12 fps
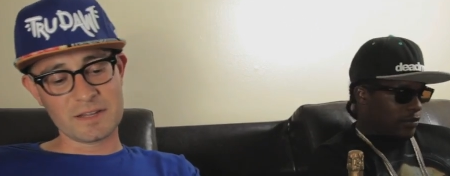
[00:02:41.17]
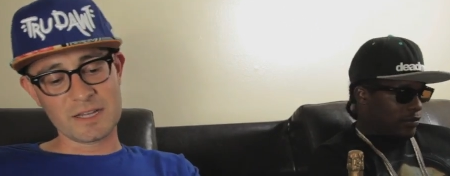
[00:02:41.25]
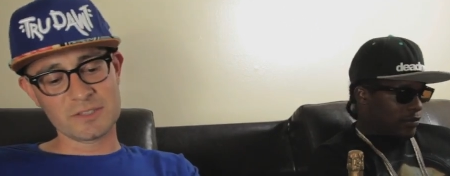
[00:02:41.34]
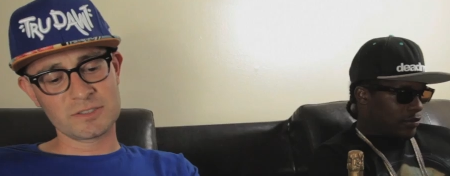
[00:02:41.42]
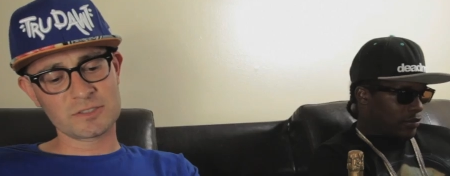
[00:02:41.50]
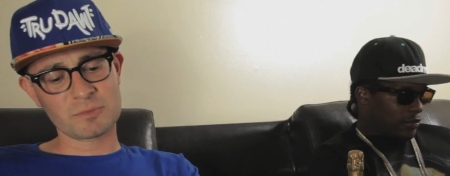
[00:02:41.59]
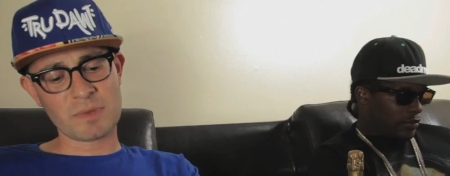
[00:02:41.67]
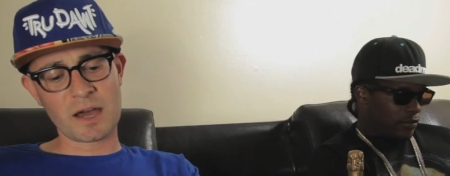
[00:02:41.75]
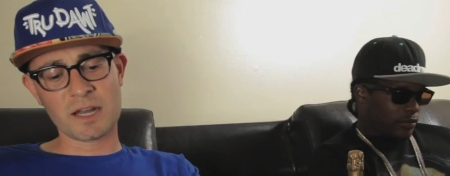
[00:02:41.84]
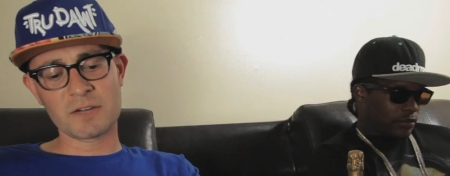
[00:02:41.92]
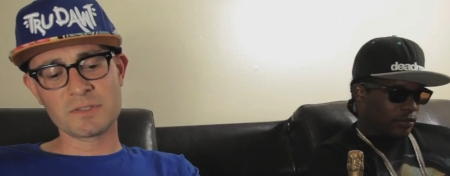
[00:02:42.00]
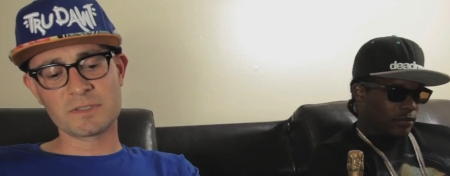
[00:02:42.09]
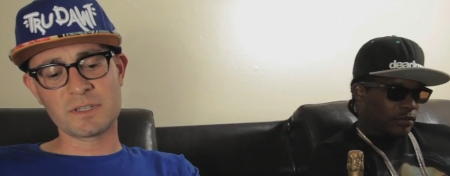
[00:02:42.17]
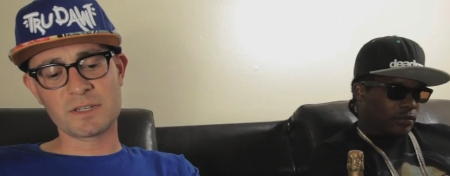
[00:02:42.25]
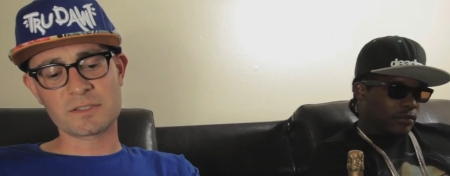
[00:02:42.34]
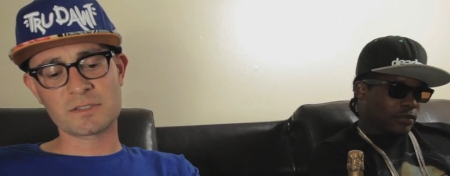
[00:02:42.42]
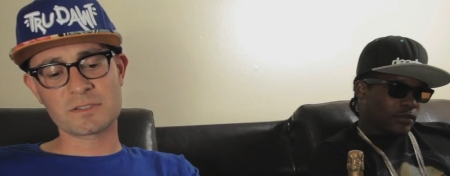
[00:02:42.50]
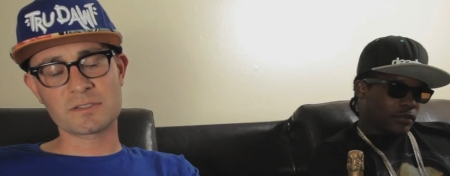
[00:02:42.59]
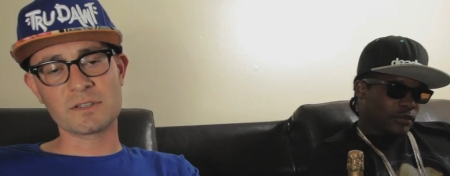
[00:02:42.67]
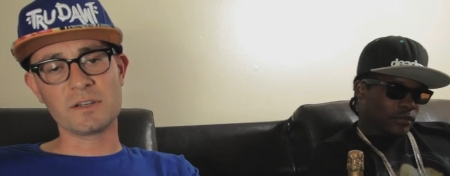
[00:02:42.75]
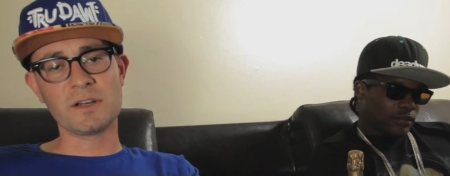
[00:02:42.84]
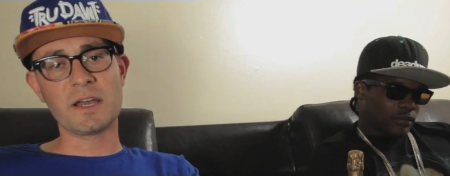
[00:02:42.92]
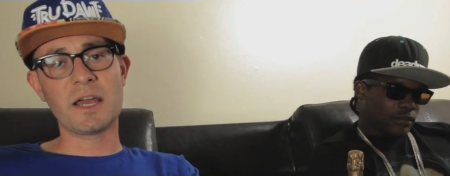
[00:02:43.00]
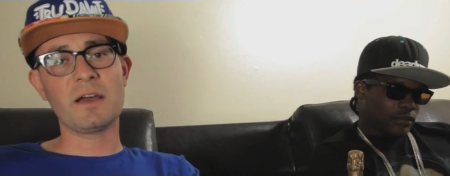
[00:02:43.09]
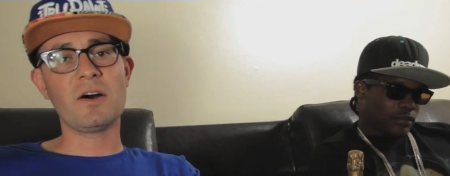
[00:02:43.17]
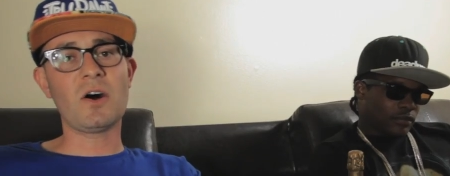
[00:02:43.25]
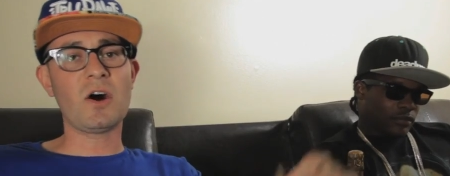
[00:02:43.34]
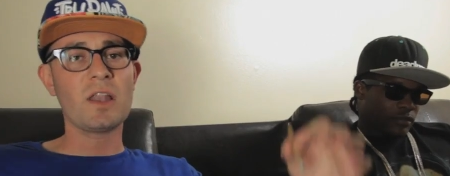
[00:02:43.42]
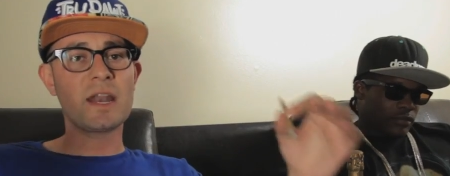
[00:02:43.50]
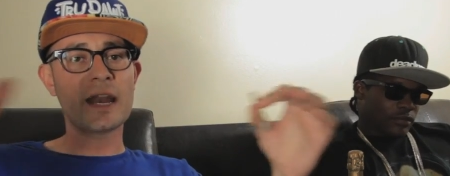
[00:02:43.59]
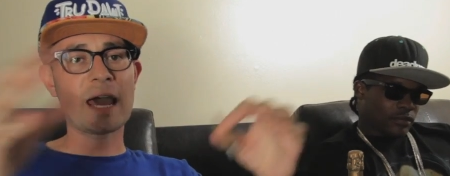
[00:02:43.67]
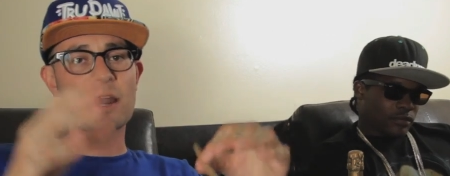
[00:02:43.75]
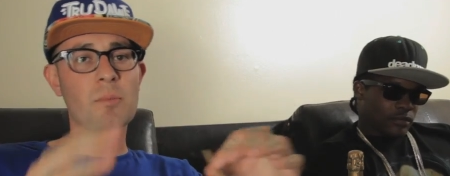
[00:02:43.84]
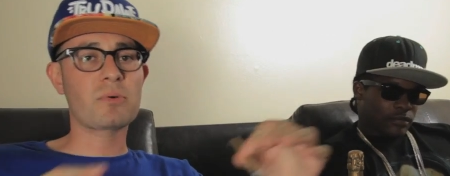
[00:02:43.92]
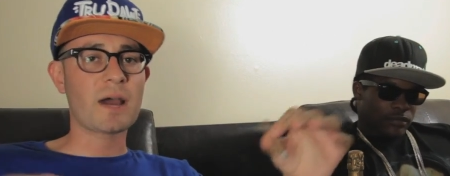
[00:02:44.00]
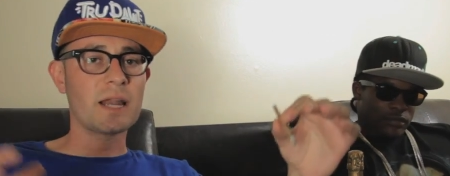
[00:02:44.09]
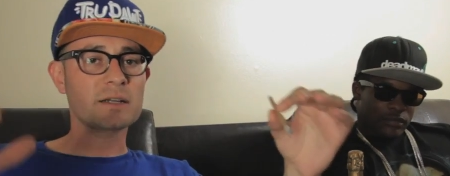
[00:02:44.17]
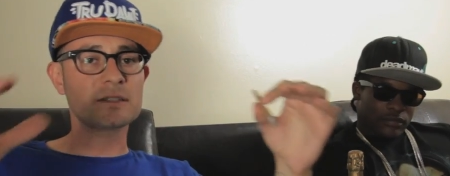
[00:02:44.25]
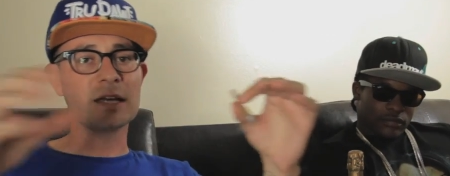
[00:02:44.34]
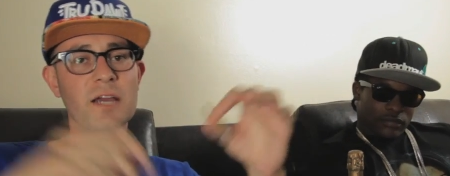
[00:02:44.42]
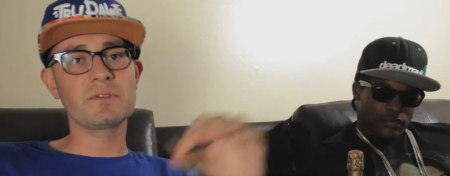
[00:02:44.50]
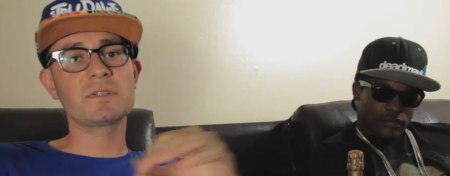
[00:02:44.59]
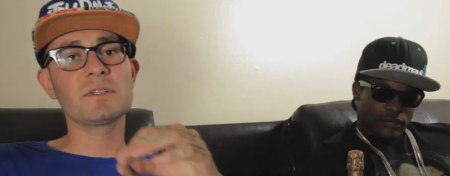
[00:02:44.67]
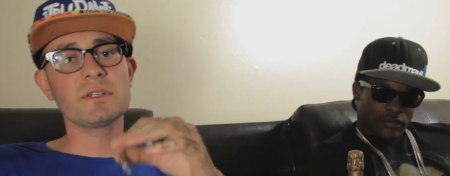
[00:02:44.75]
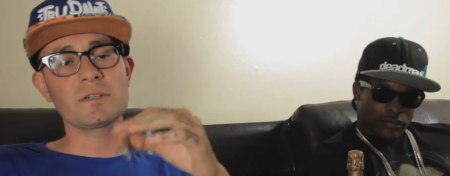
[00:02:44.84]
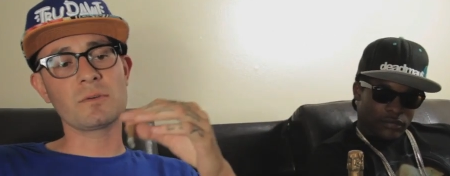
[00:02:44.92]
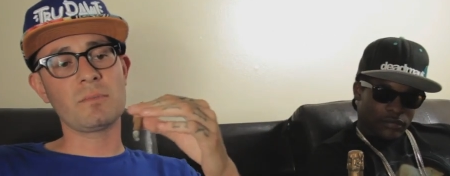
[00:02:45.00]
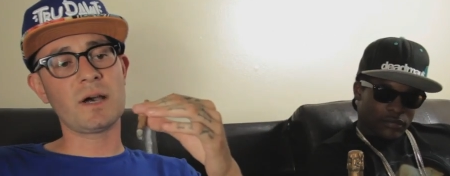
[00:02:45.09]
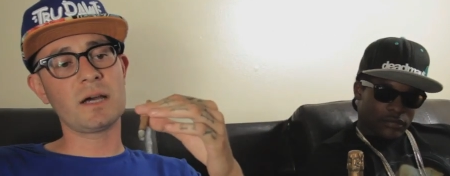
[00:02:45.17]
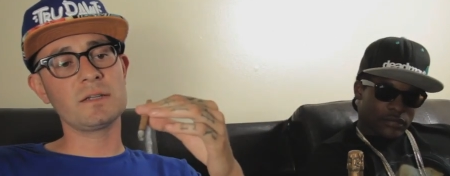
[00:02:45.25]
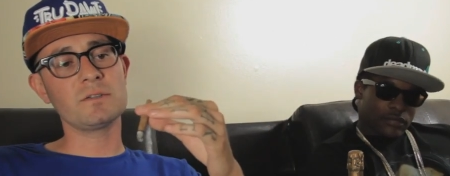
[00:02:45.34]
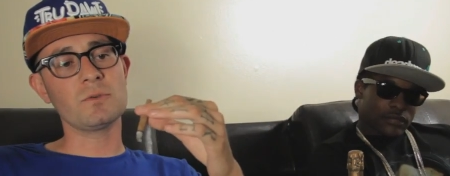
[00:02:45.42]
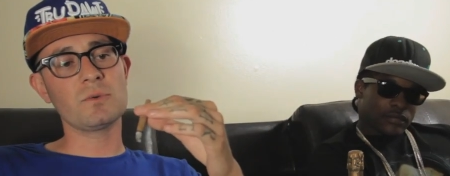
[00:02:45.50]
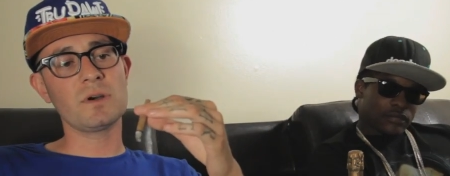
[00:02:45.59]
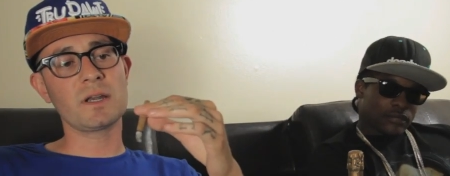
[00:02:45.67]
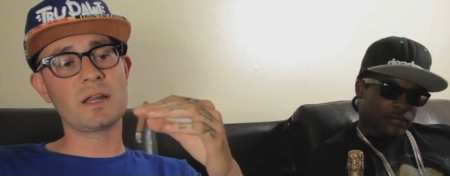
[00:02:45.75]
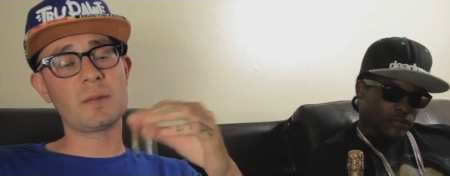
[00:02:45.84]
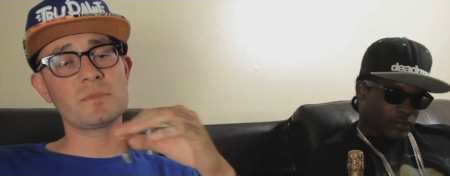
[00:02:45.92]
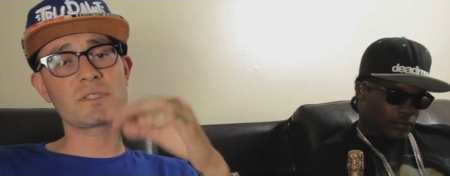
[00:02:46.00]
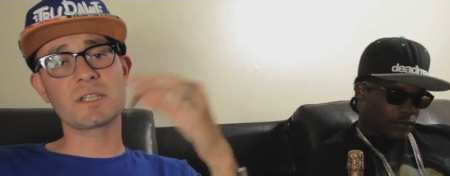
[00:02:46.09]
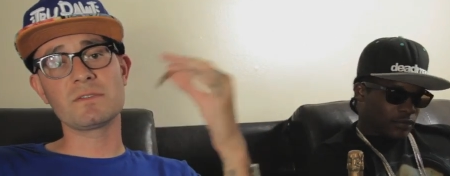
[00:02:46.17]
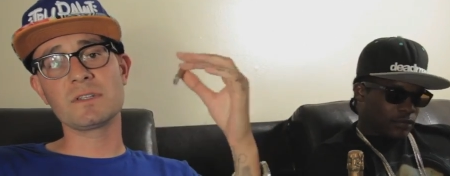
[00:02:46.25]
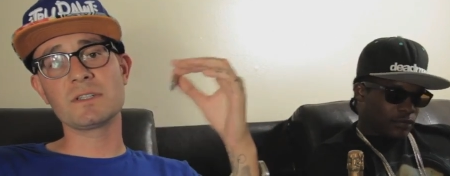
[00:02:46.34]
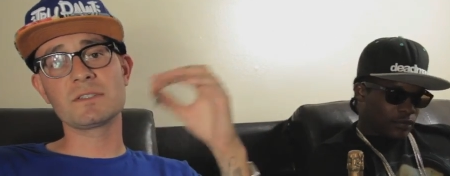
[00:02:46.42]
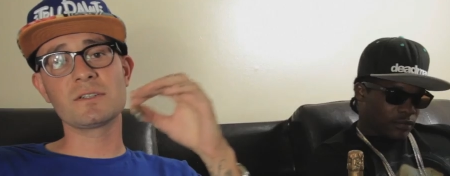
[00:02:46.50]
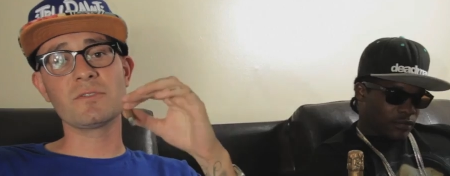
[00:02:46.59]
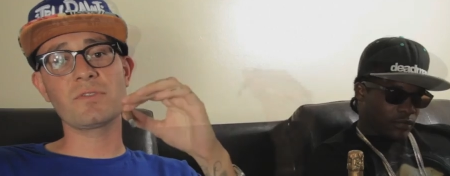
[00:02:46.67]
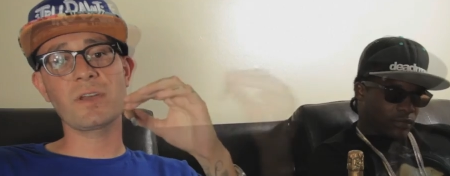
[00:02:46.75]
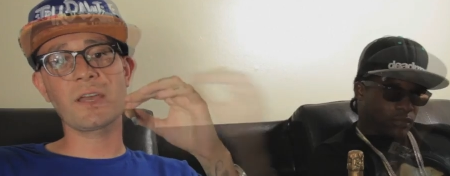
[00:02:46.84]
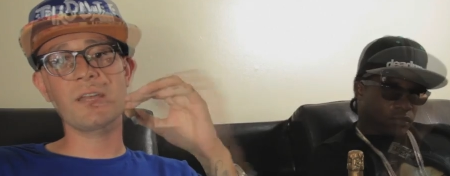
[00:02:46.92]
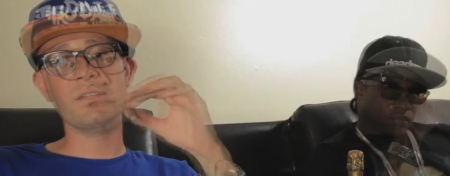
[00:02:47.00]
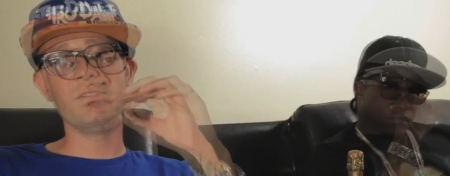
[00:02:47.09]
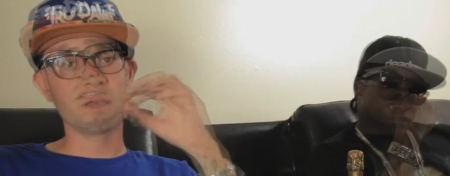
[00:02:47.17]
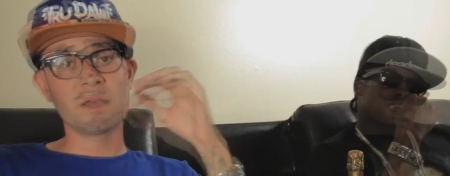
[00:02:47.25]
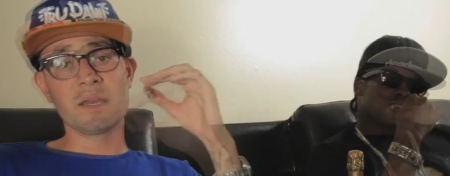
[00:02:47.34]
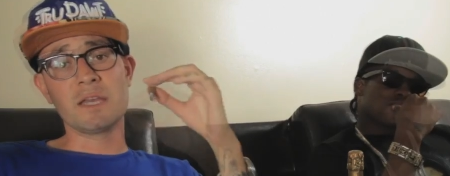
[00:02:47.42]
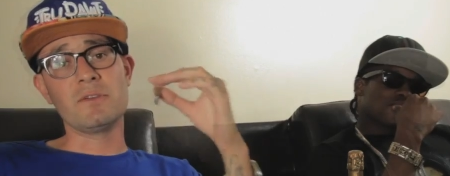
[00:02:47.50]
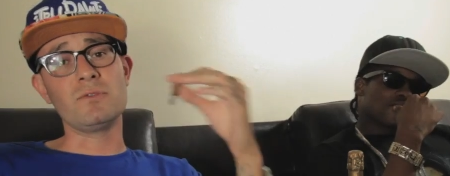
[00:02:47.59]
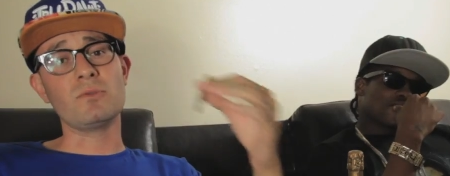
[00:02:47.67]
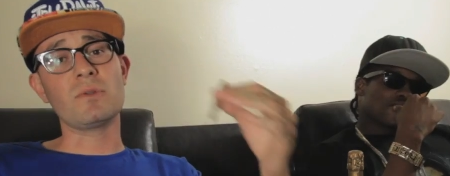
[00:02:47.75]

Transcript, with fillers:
Speaker 1: It's just about everything. It's just uh, all of that, a product of everything combined into one, and I'm just giving it to the fans. And if you